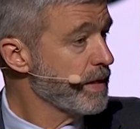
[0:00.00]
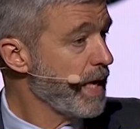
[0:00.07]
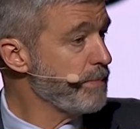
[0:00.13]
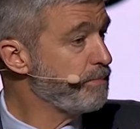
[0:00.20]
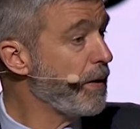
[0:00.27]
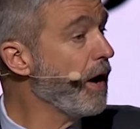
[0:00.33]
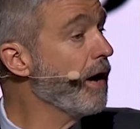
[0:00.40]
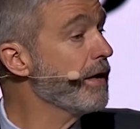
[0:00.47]

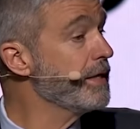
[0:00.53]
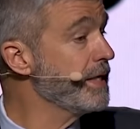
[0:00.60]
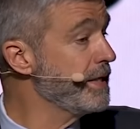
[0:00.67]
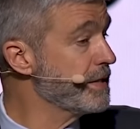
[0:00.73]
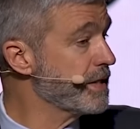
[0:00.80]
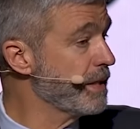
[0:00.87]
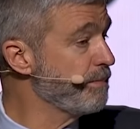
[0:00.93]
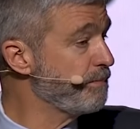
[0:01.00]
and
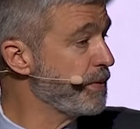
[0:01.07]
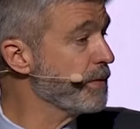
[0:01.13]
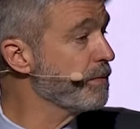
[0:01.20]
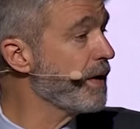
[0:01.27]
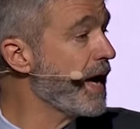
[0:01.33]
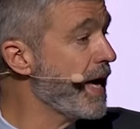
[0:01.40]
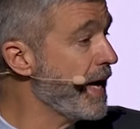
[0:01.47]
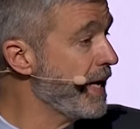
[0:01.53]
parties and
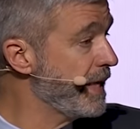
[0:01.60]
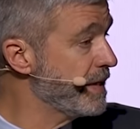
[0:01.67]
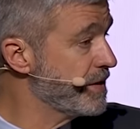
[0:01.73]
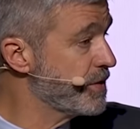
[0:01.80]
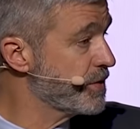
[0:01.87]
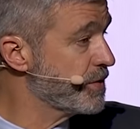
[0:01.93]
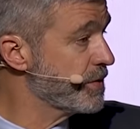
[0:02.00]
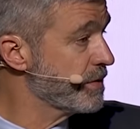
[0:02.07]

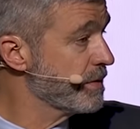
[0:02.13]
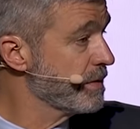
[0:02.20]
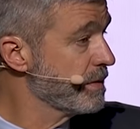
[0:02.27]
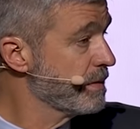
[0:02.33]
parades